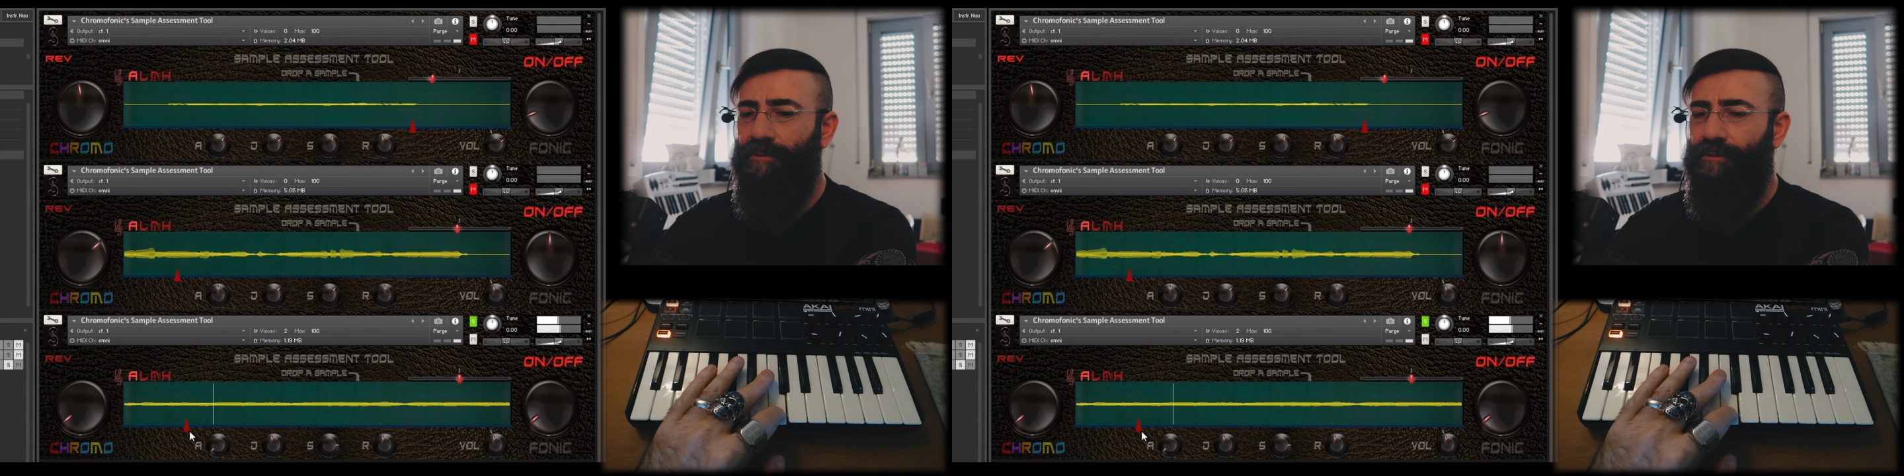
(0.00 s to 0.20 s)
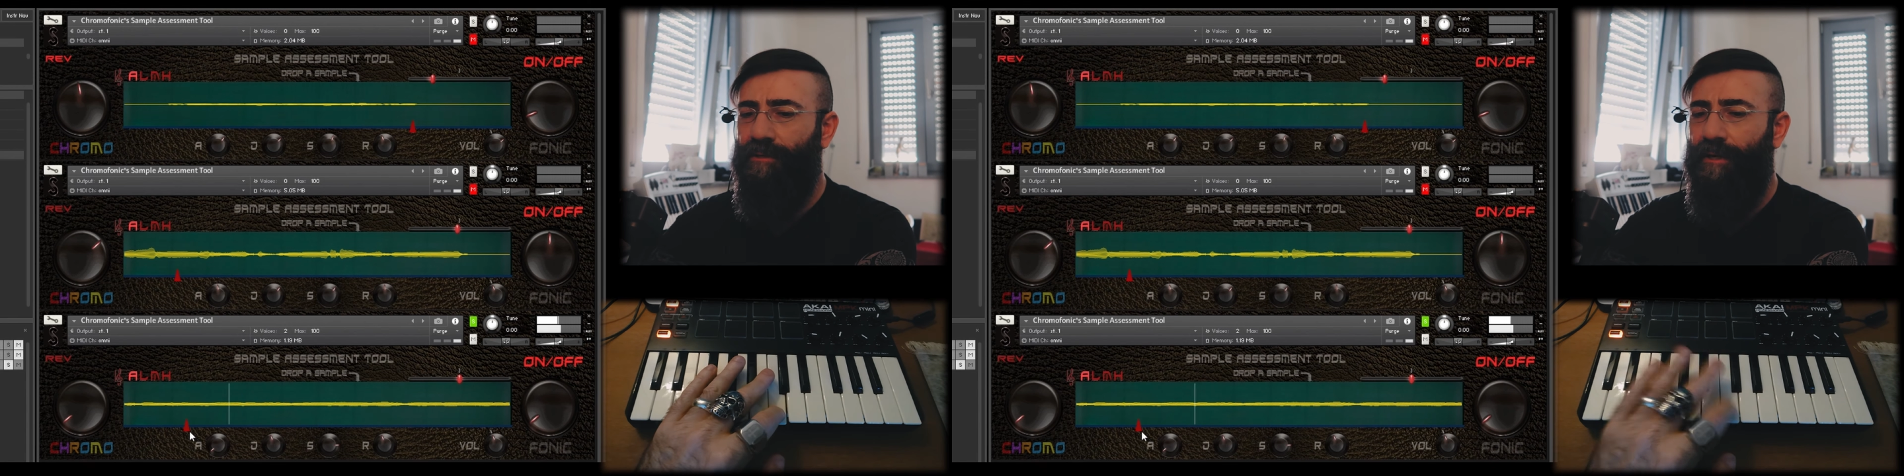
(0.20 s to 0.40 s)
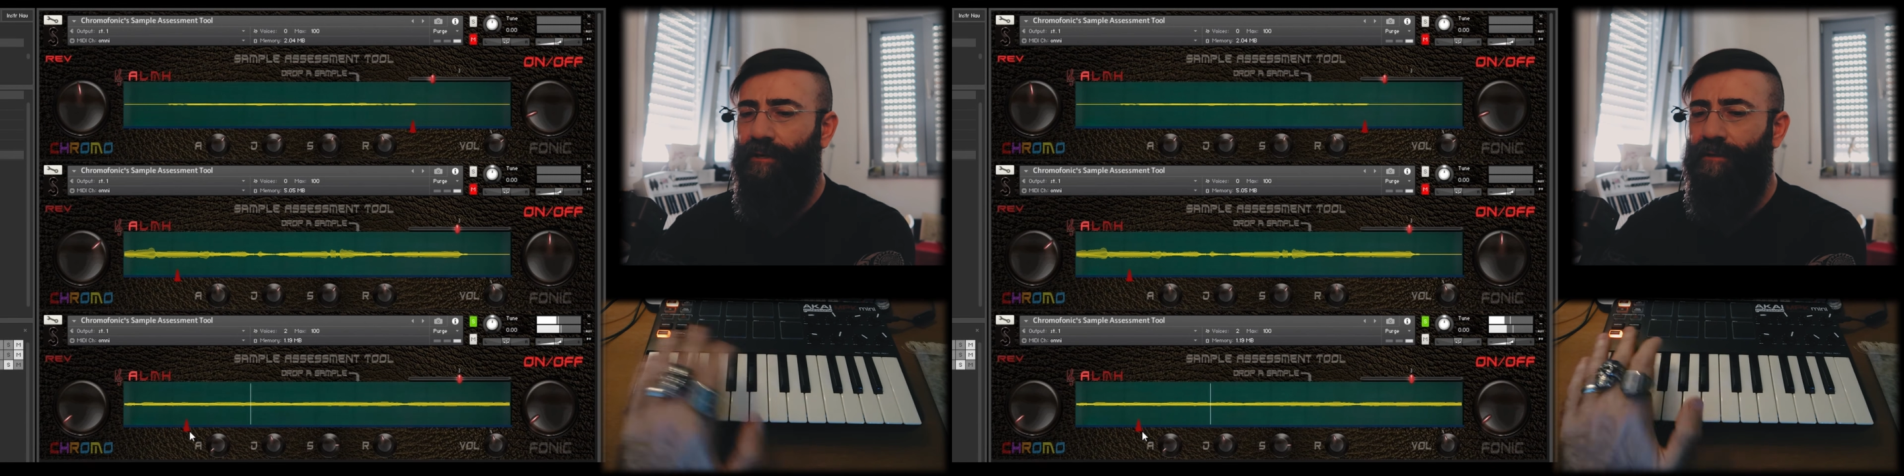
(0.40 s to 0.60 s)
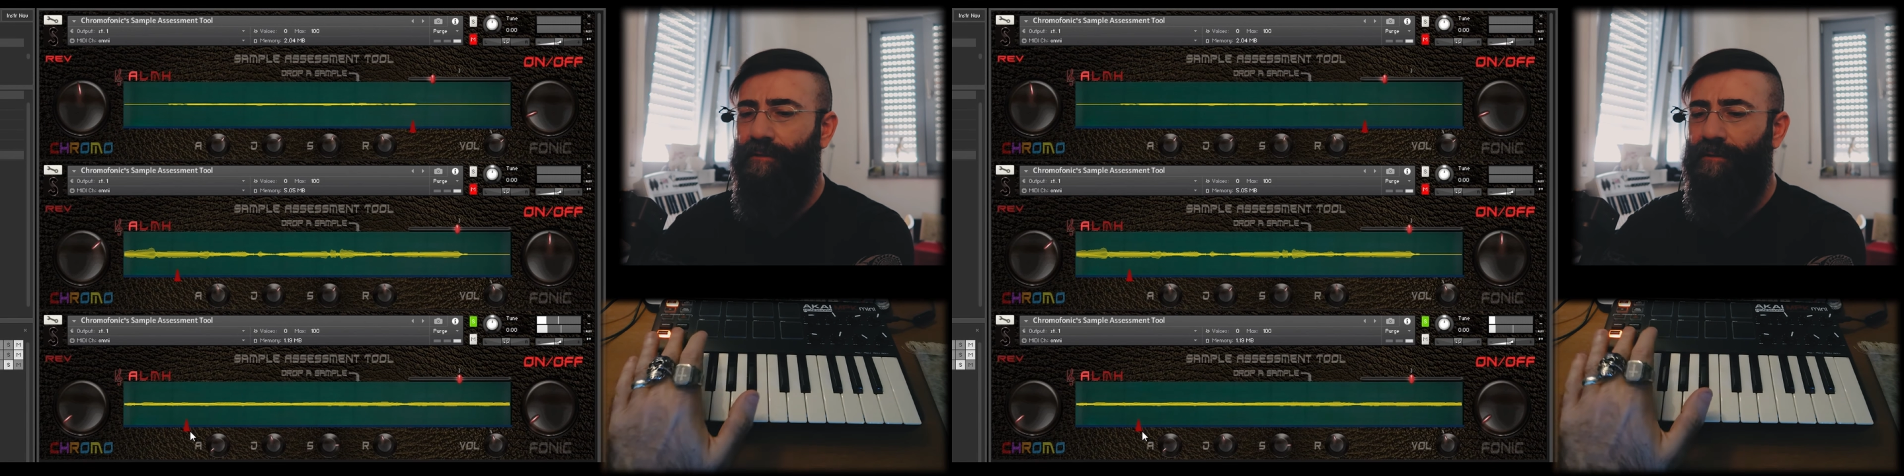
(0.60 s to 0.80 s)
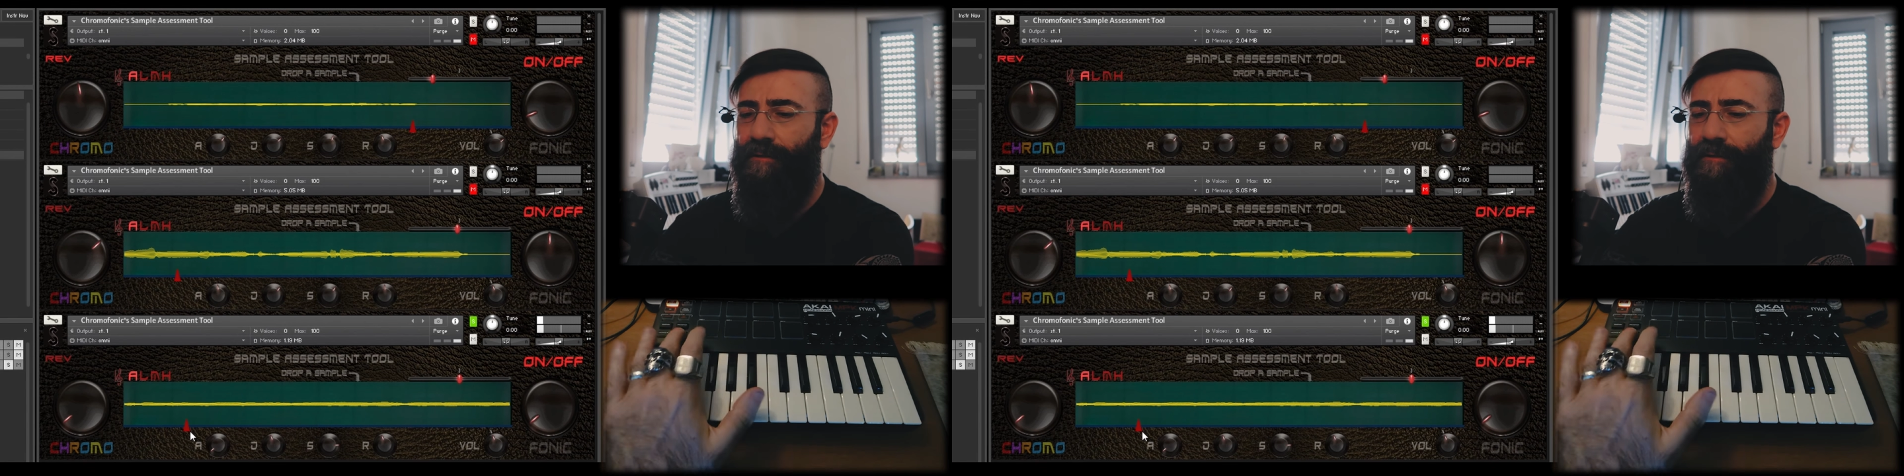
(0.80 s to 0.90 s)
is okay.